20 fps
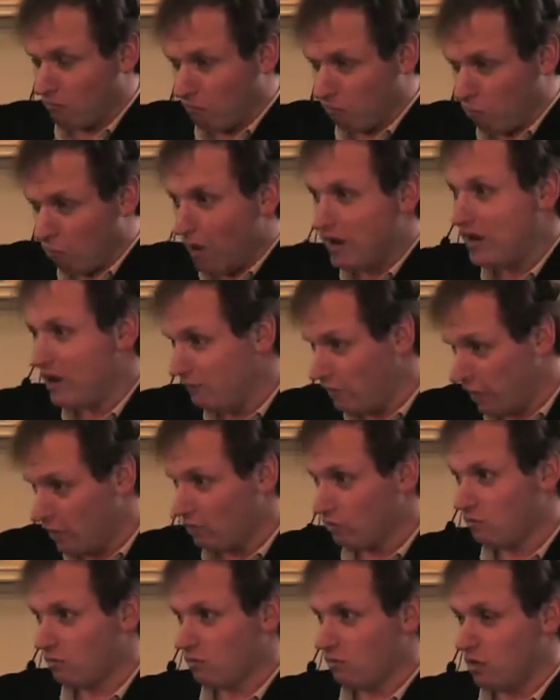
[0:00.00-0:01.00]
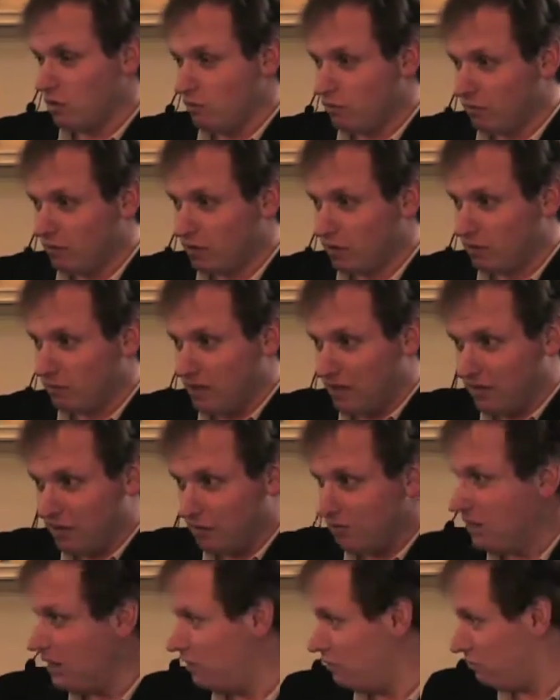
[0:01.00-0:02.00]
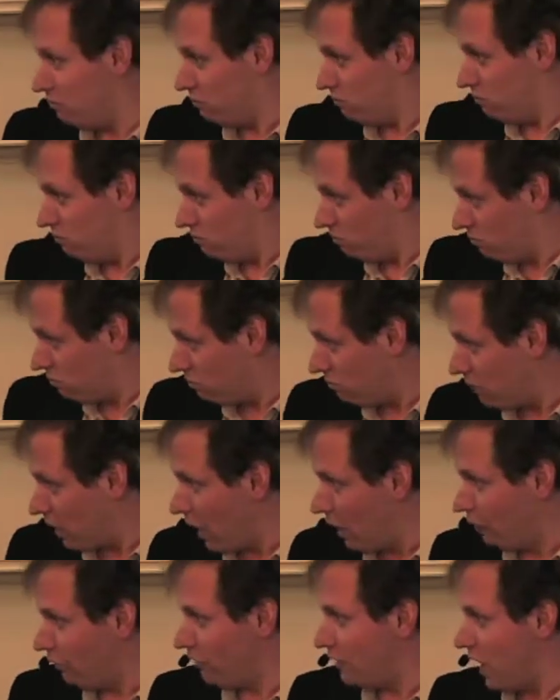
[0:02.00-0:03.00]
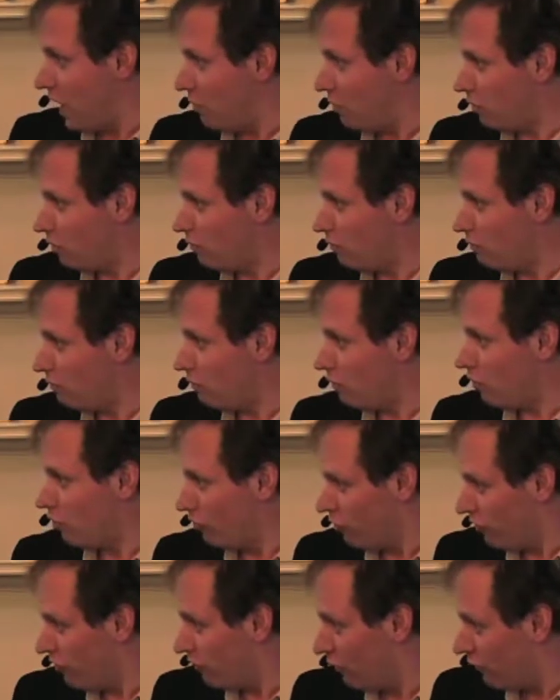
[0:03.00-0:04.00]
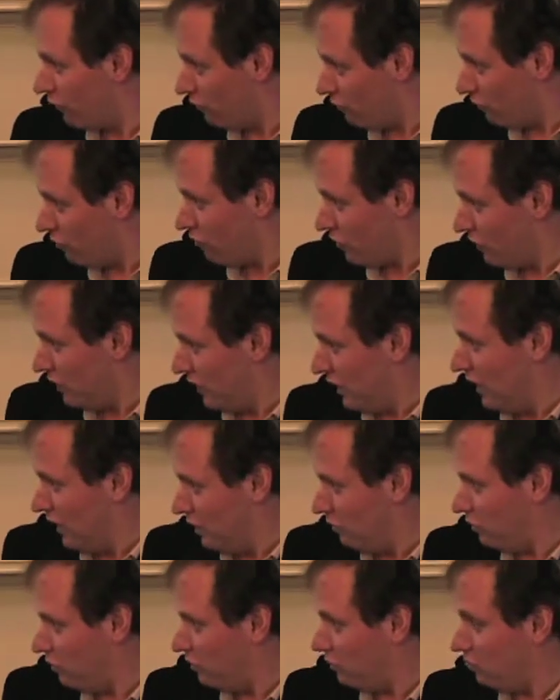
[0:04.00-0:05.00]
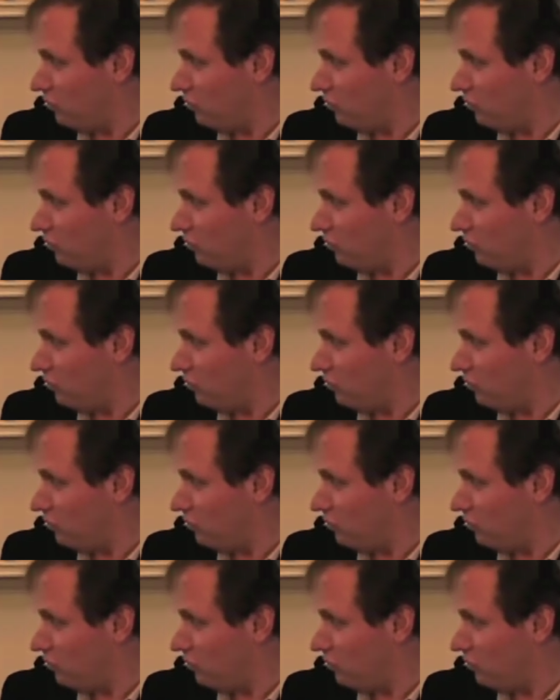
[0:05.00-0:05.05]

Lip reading: one evening, she puts out a piece of meat on the table for herself to eat.